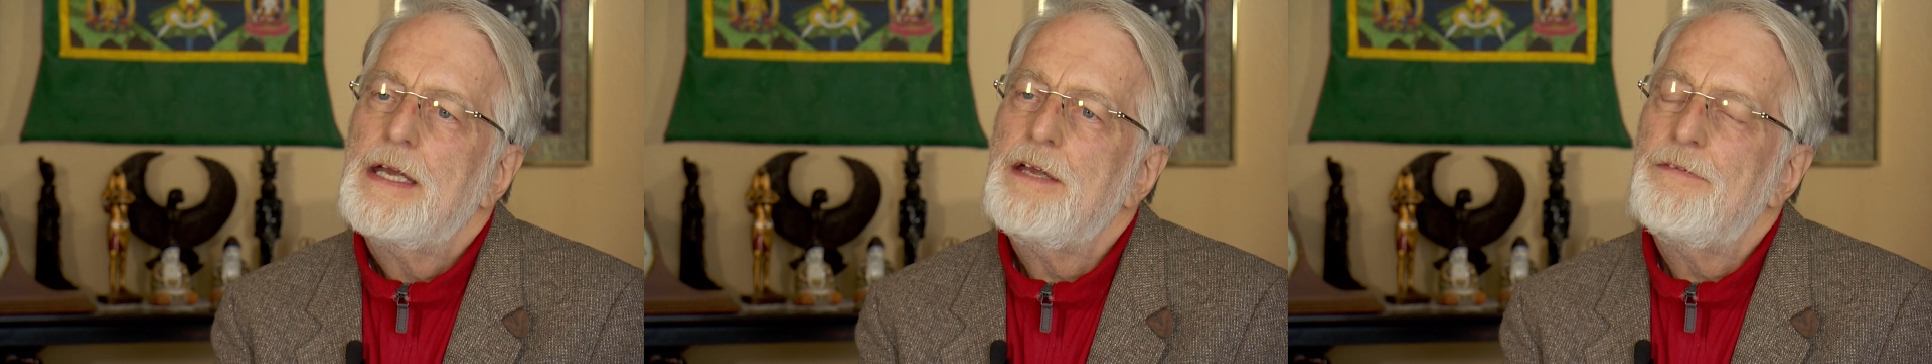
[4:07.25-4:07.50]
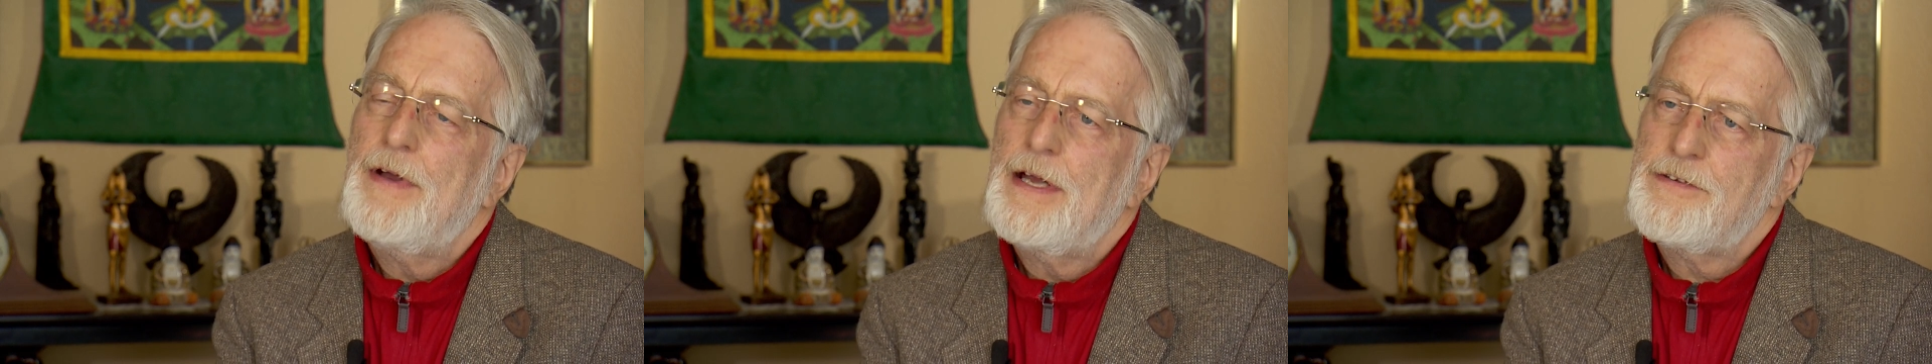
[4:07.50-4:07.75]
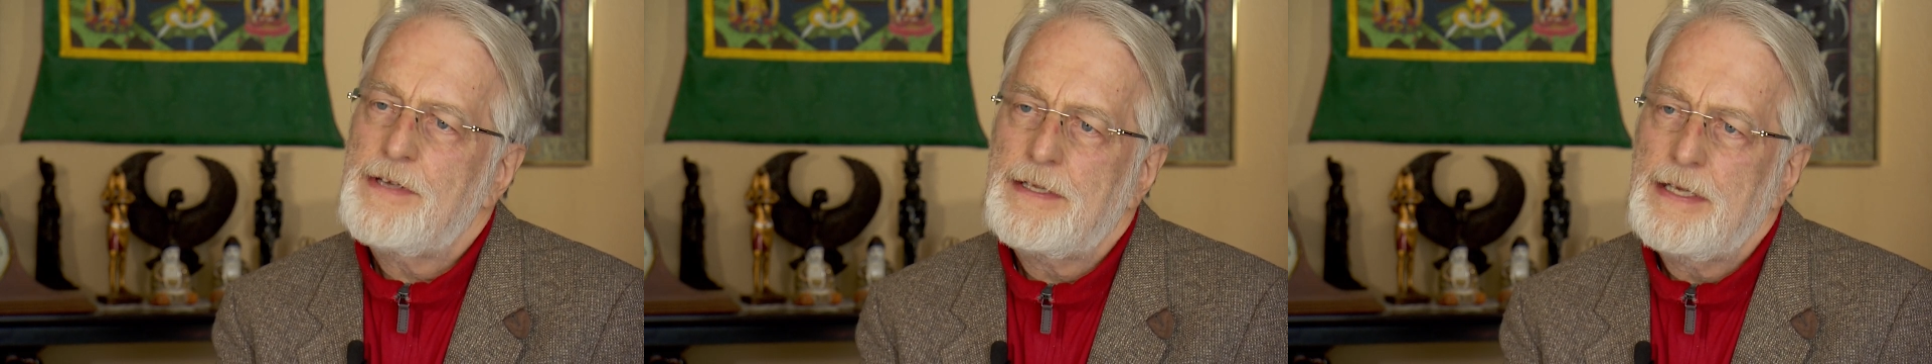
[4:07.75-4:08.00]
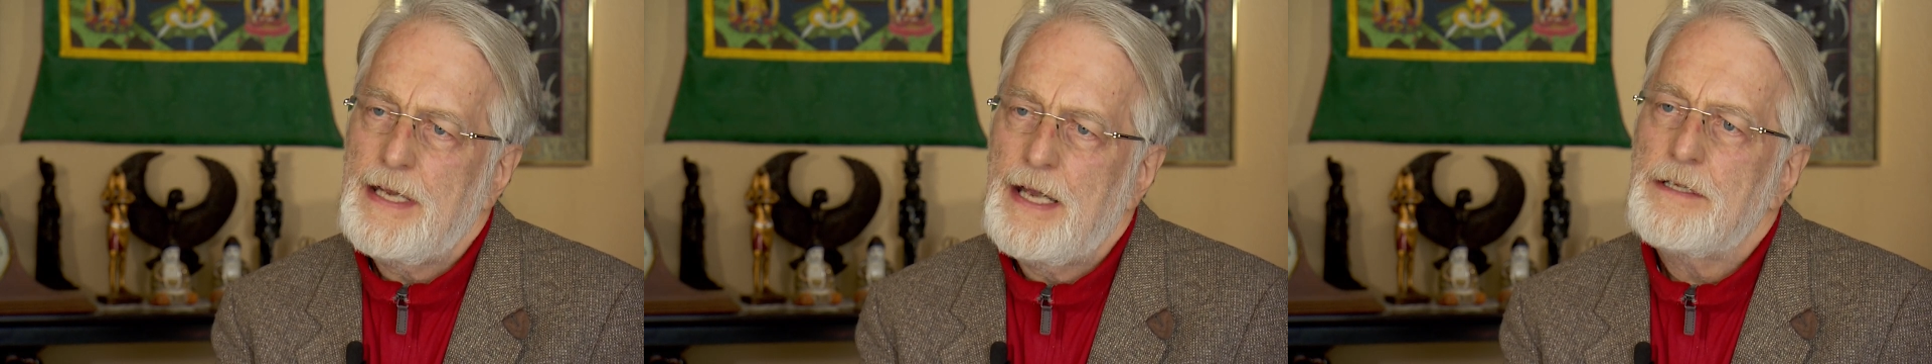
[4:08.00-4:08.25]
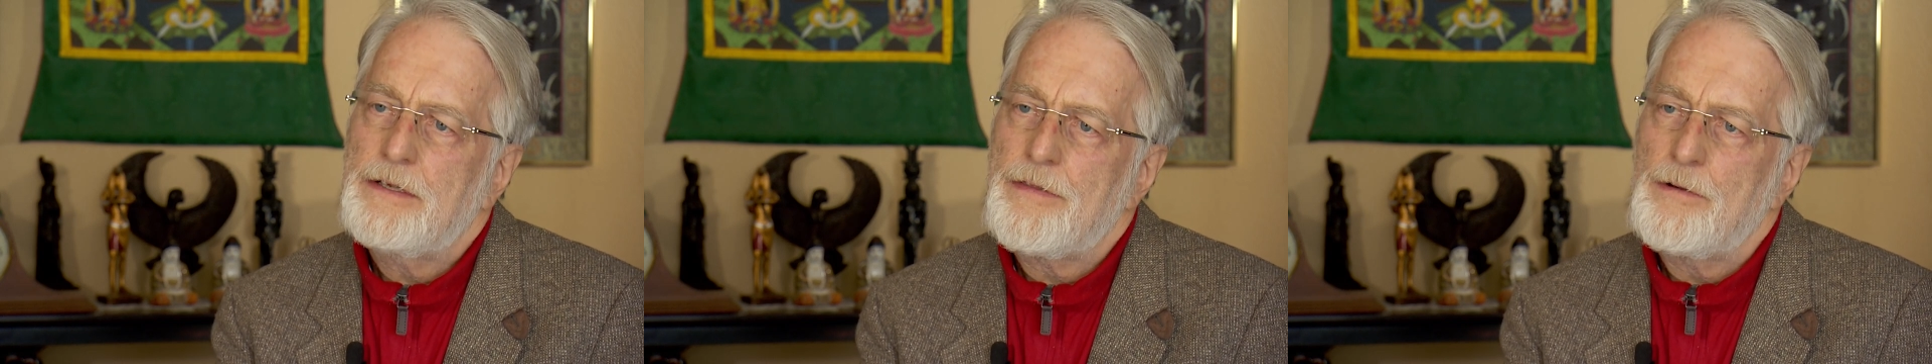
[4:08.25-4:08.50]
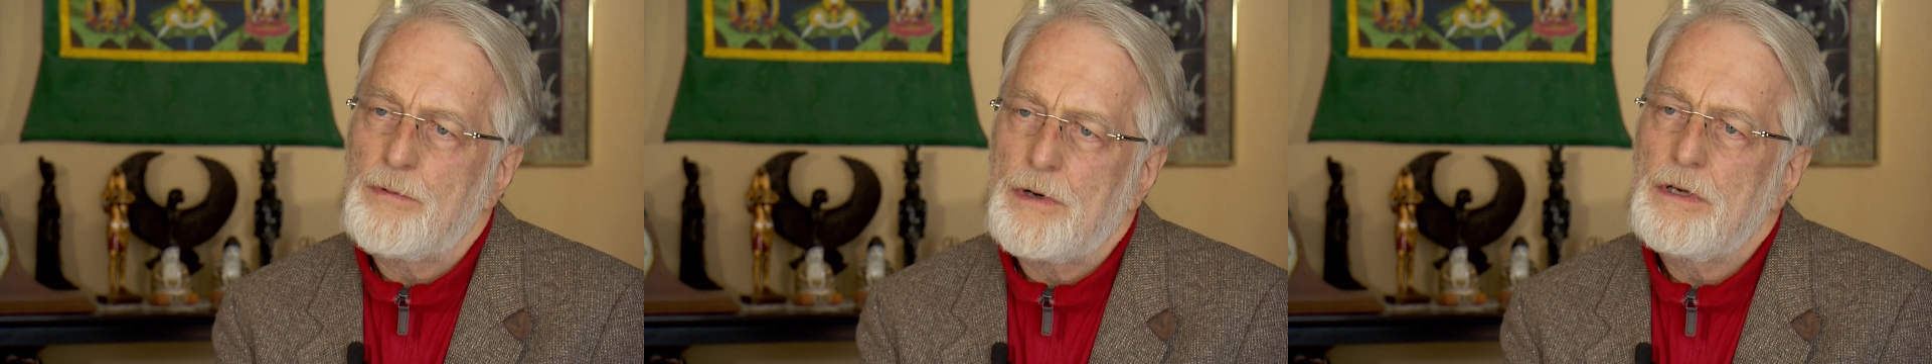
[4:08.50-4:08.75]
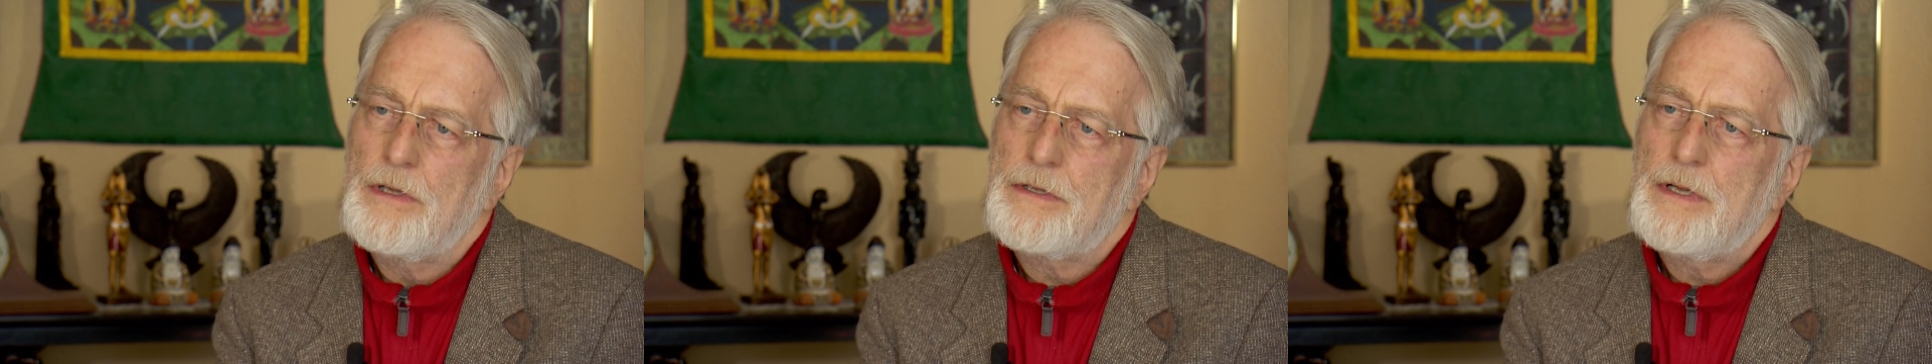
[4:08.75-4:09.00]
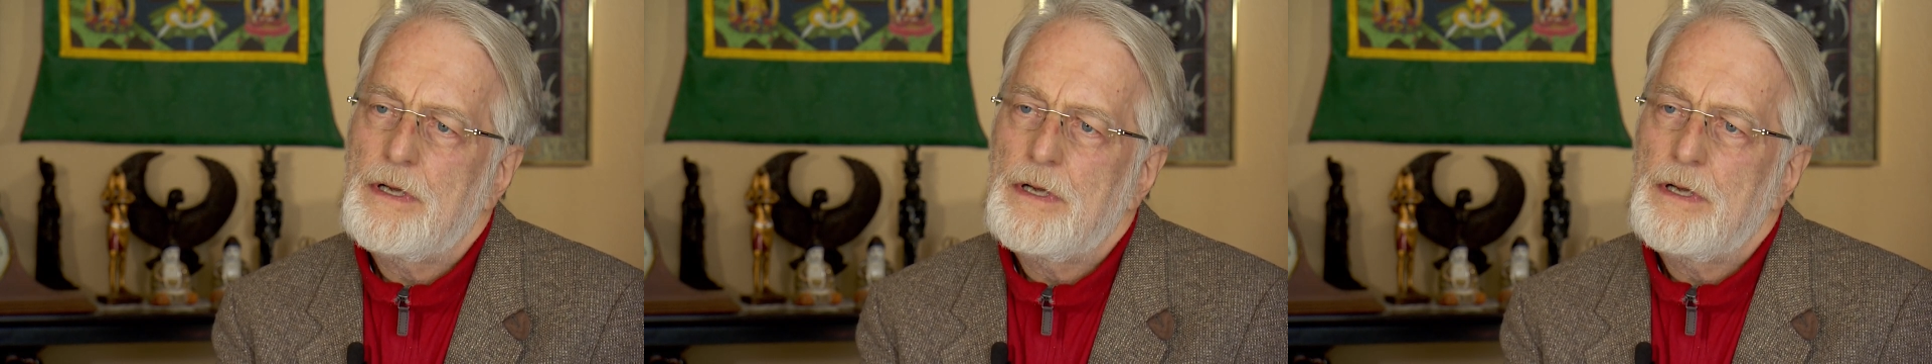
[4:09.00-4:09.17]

events at the end of the World